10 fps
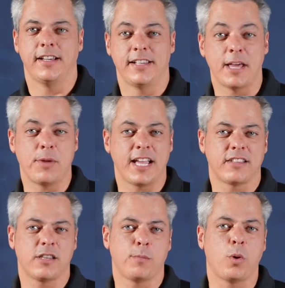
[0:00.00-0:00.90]
Then we get
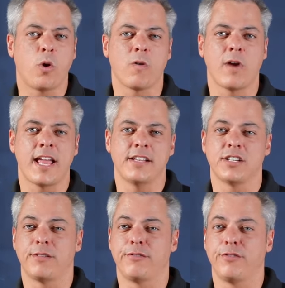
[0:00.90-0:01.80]
to the poor range
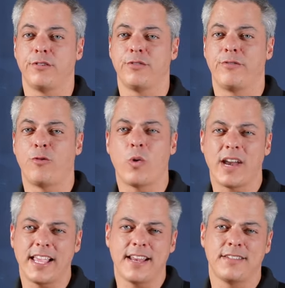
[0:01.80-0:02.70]
of
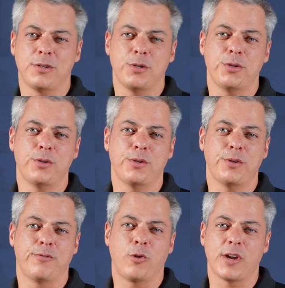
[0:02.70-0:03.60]
40
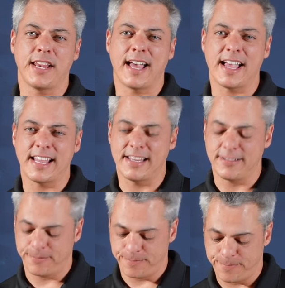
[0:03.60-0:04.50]
to 49.
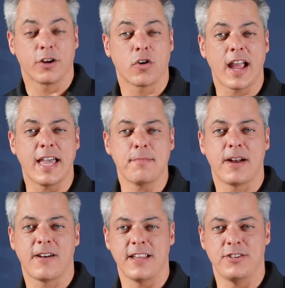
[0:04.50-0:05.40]

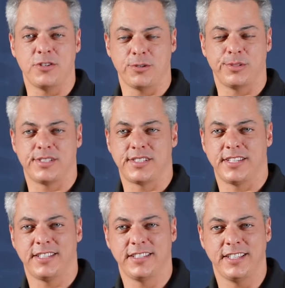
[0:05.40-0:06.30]
Cranberry juice
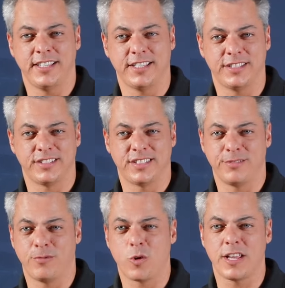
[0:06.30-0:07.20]
is
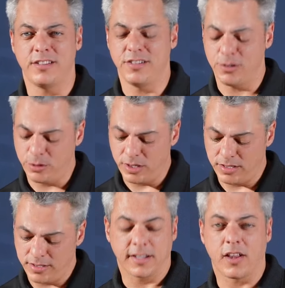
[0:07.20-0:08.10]
42.
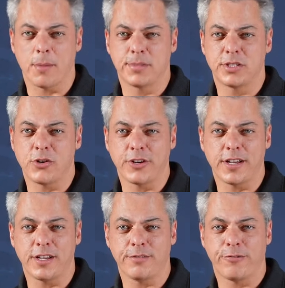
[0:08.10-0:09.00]
Club
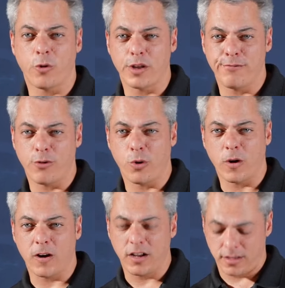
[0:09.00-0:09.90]
soda,
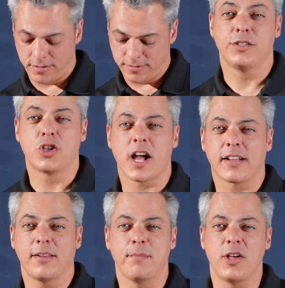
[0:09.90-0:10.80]
44.
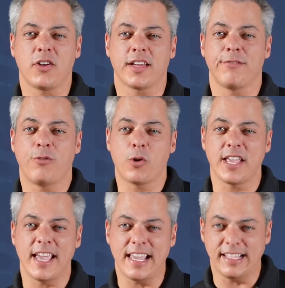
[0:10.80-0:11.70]
Chocolate milk,
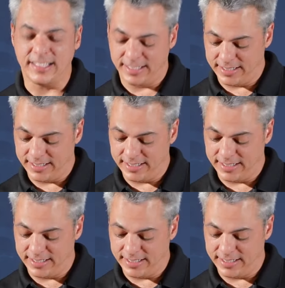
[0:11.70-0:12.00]
48.